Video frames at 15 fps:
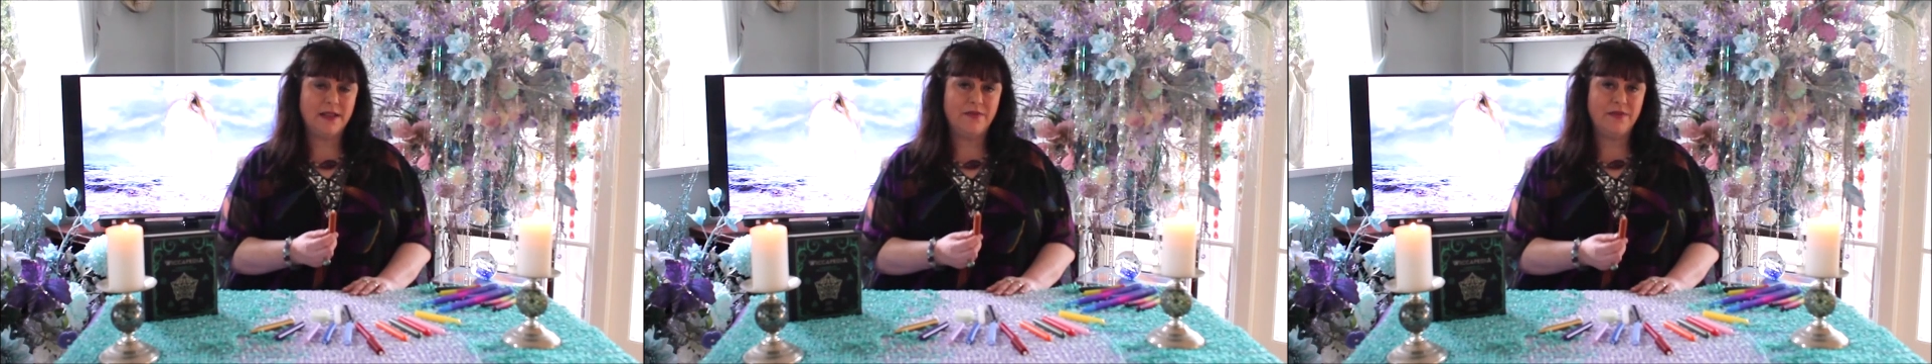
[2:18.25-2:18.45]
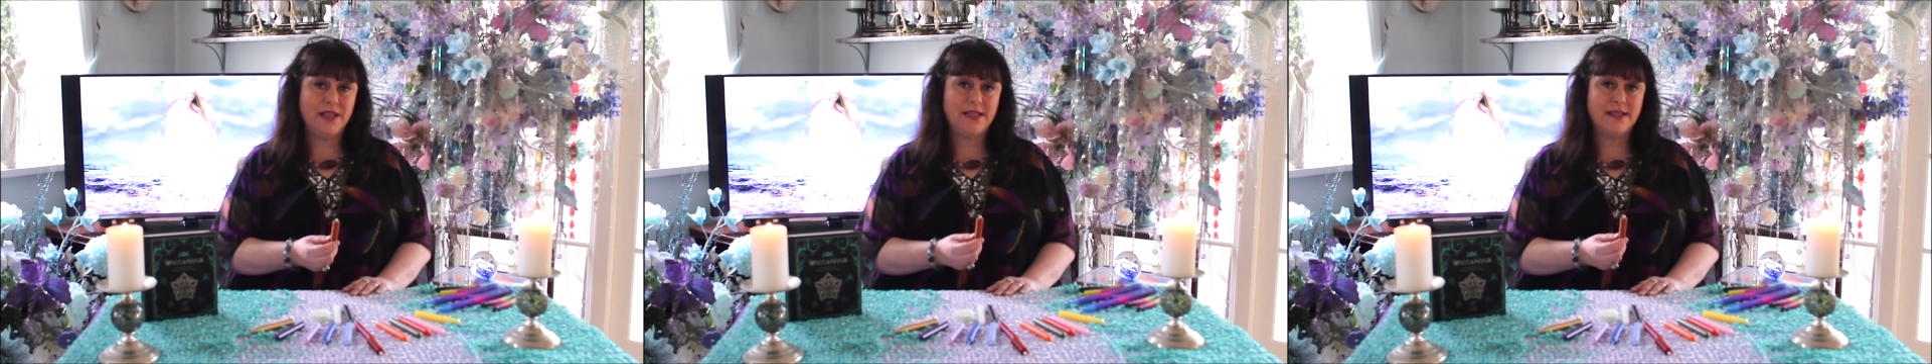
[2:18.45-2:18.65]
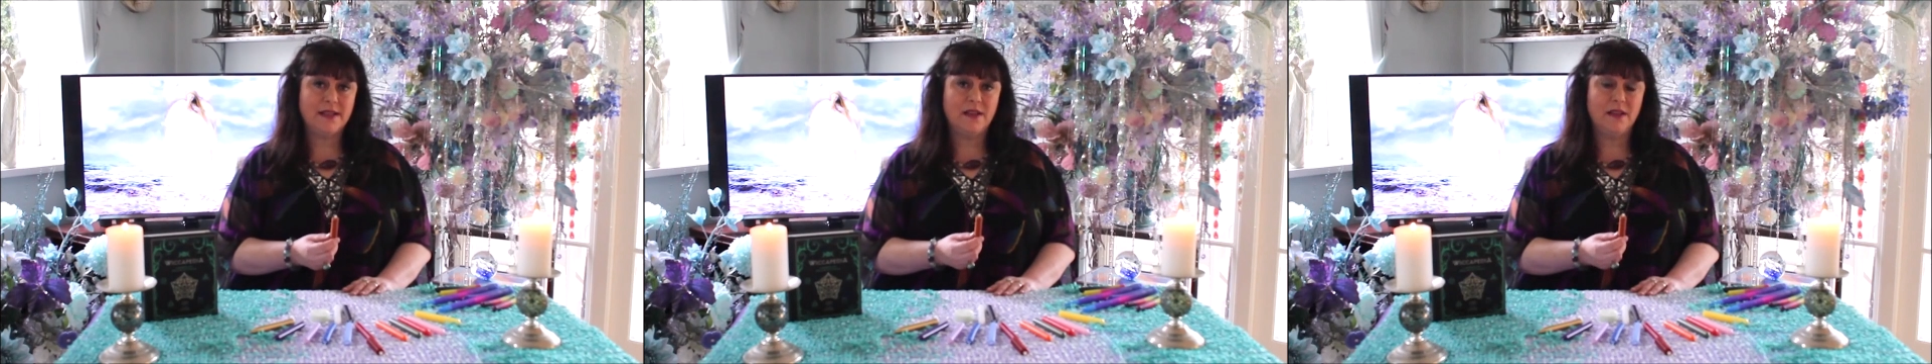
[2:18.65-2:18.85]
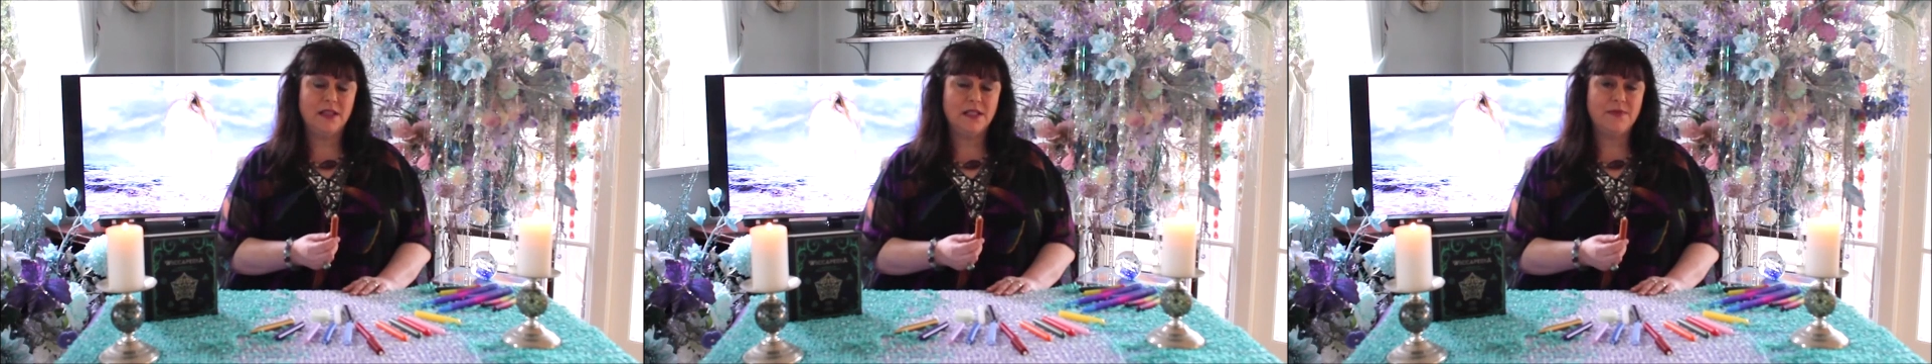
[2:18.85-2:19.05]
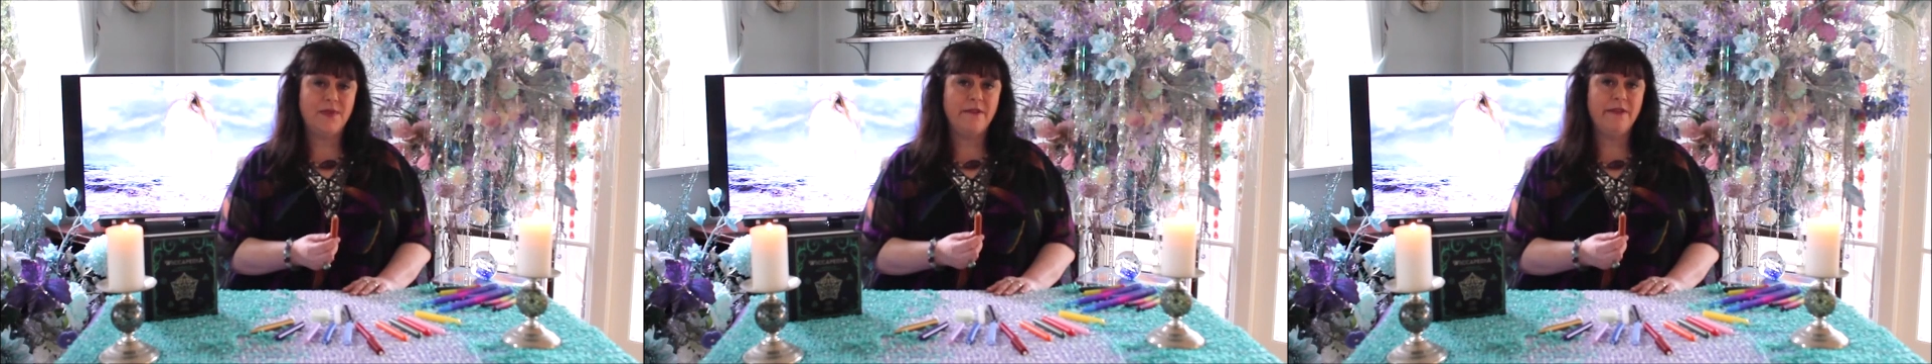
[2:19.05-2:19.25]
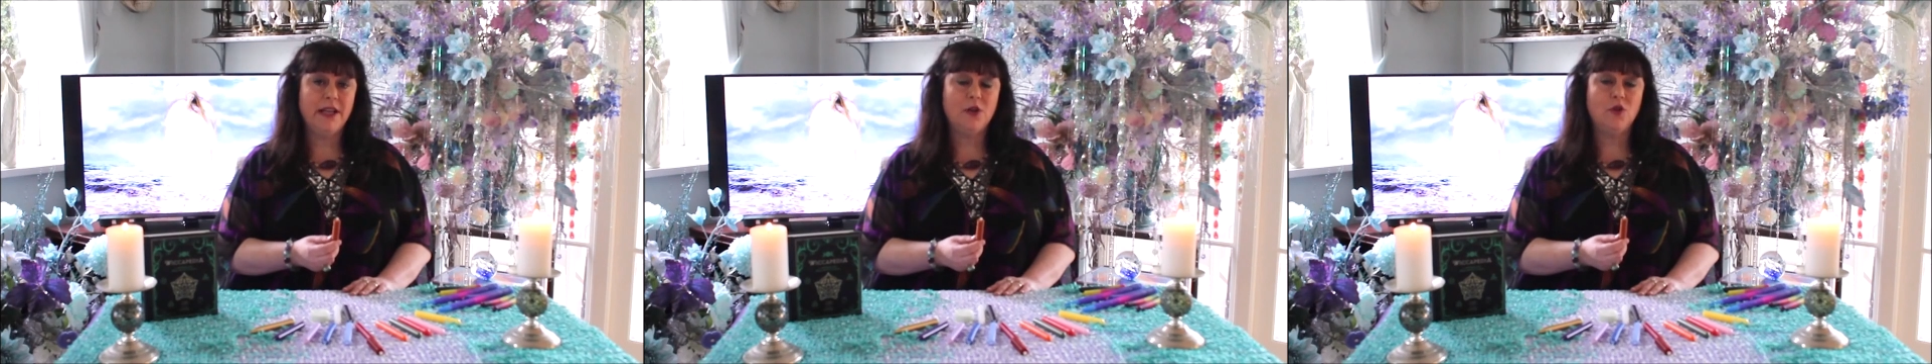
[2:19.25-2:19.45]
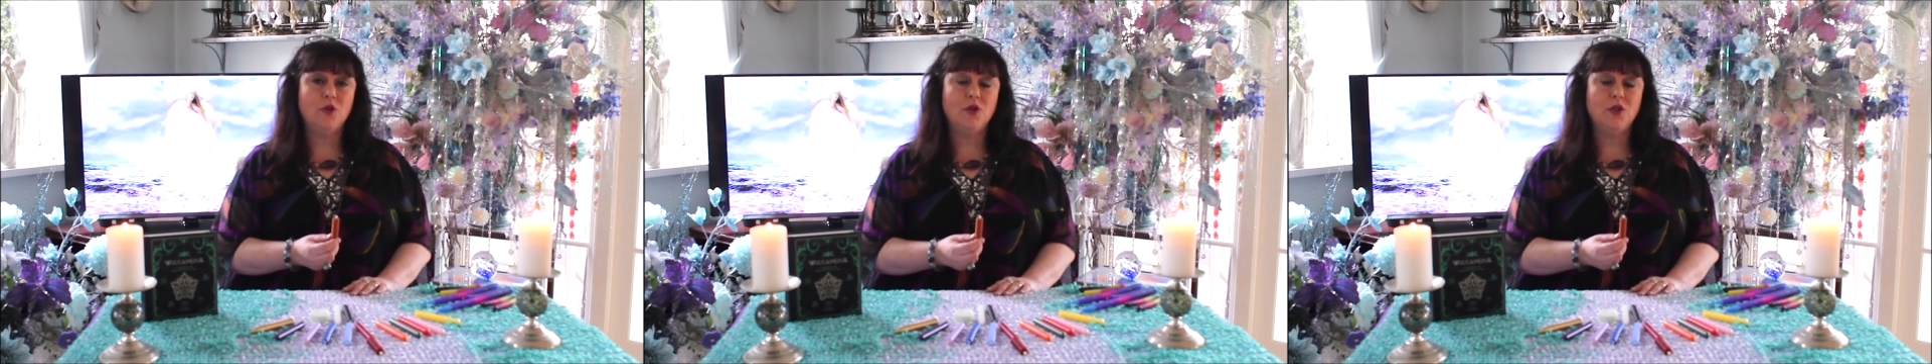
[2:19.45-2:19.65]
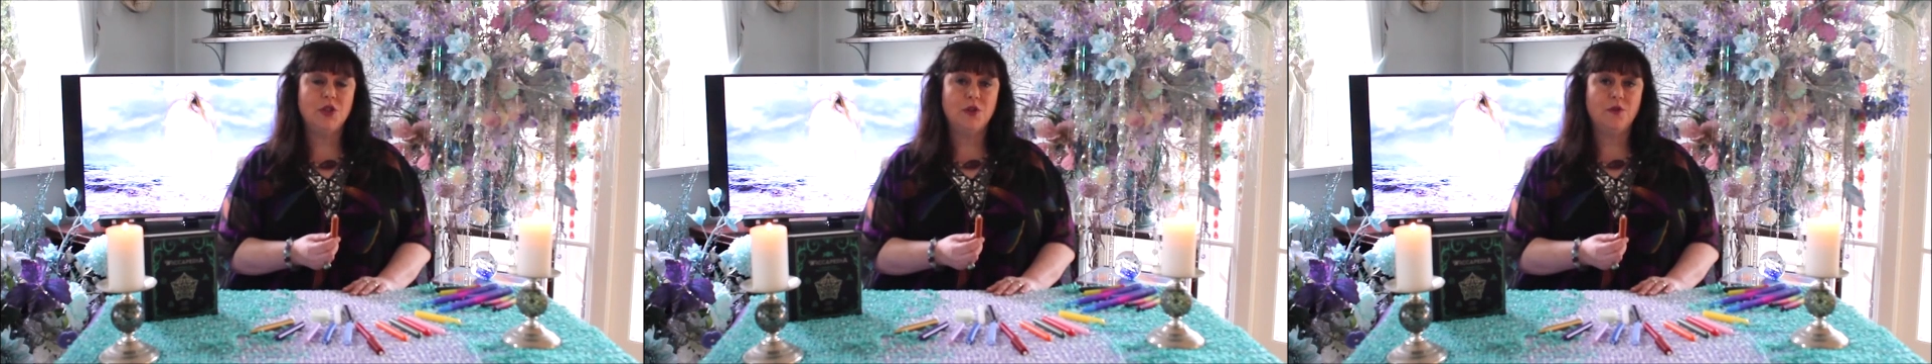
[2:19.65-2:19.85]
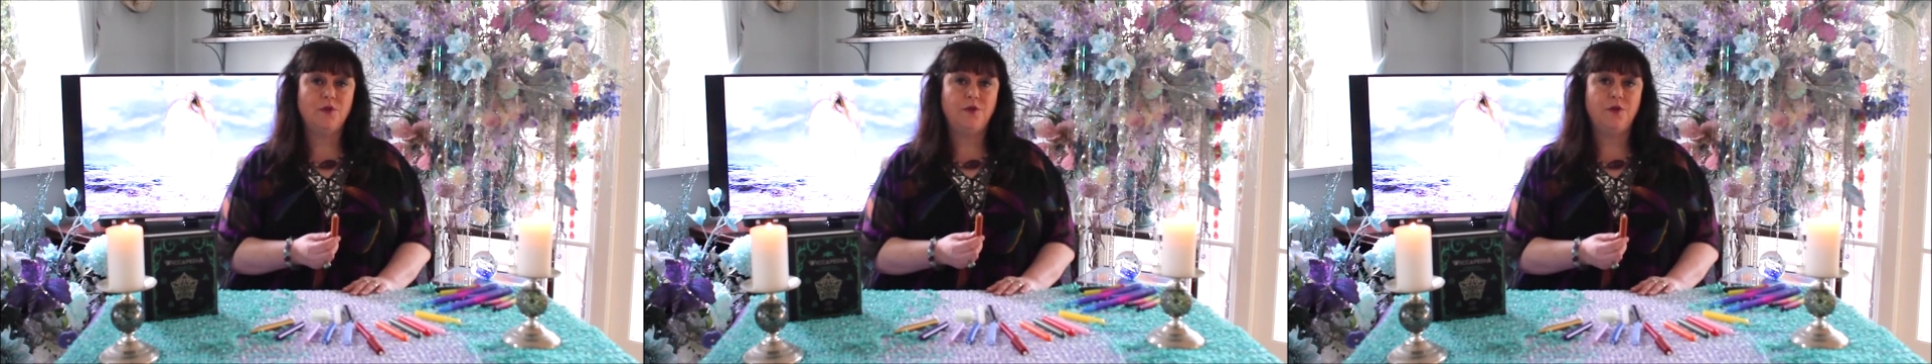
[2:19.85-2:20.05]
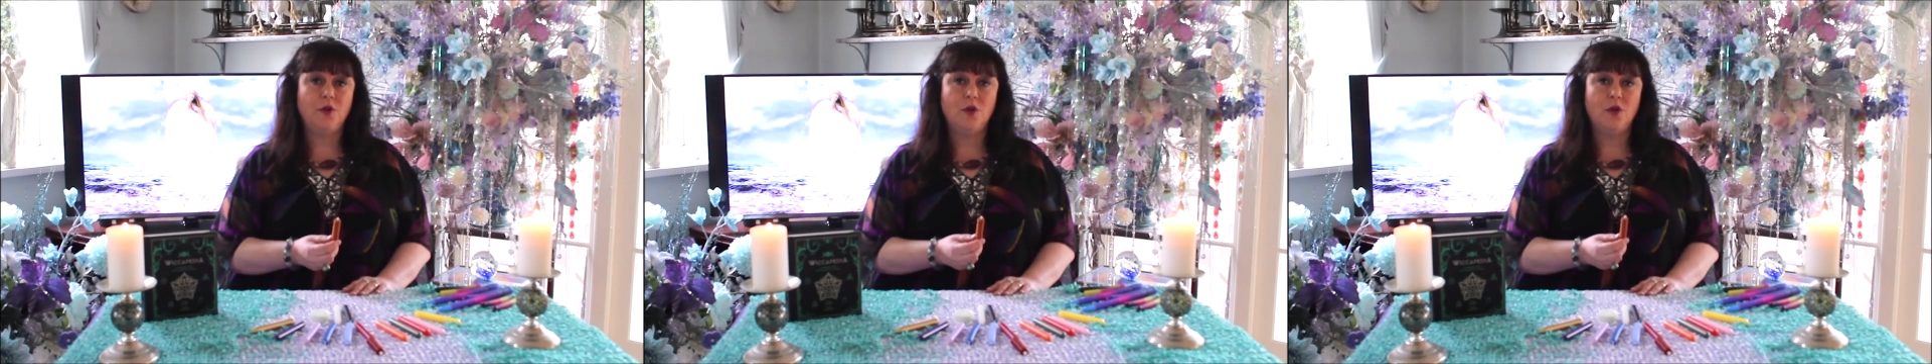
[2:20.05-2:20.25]
that this colour is very good
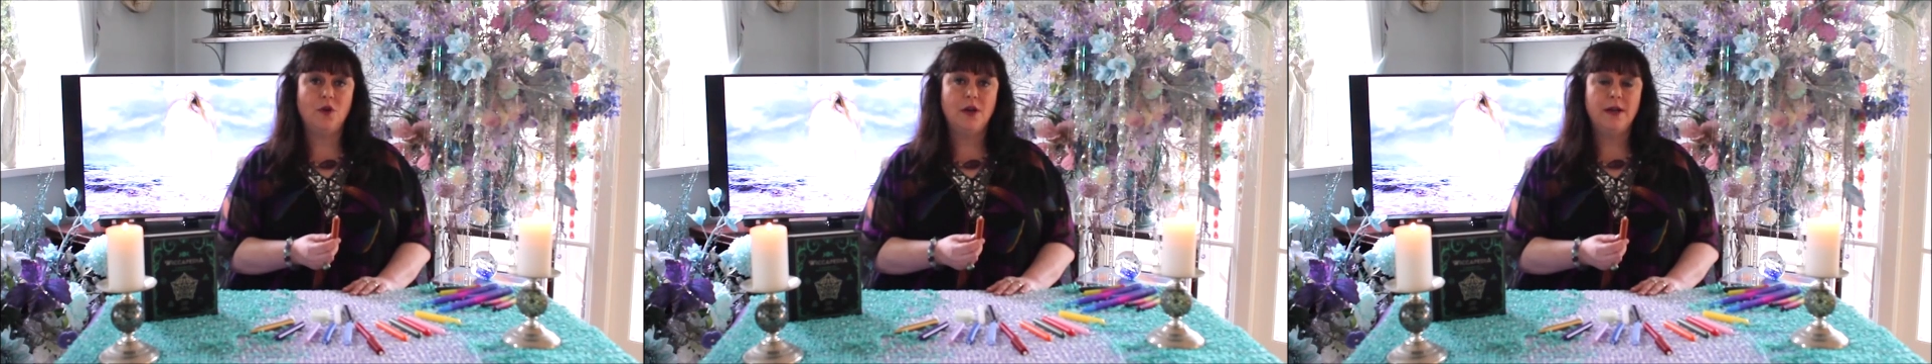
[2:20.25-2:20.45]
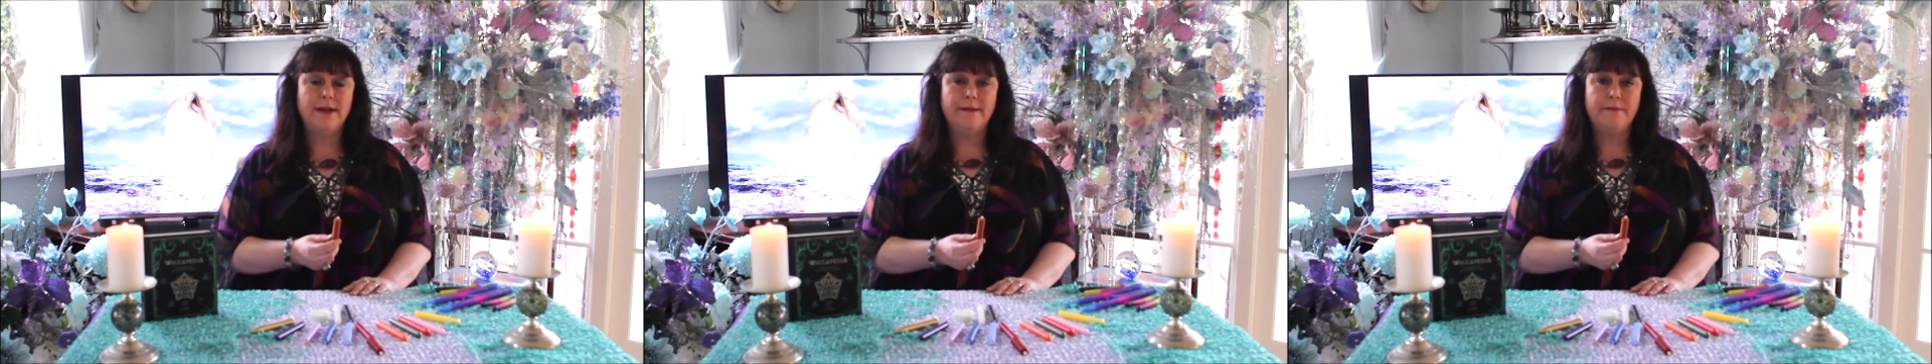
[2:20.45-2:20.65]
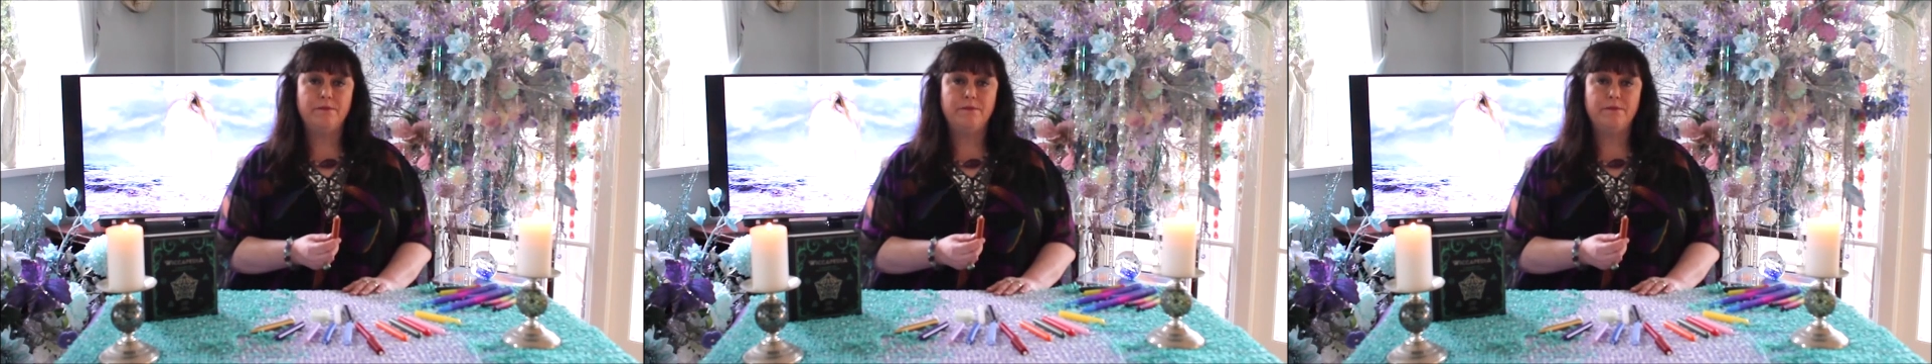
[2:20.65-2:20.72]
for